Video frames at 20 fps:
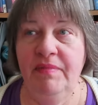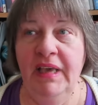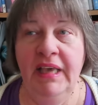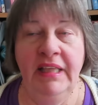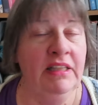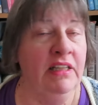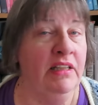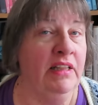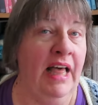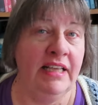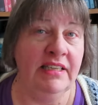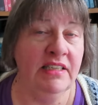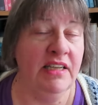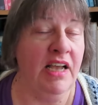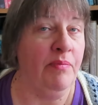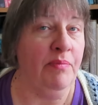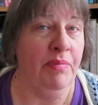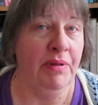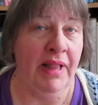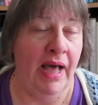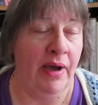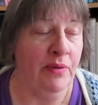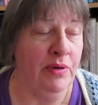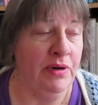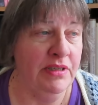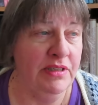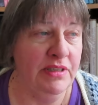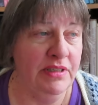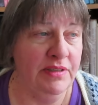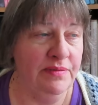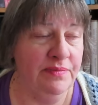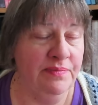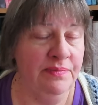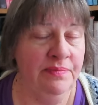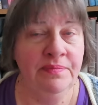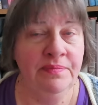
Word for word: in the last couple hours,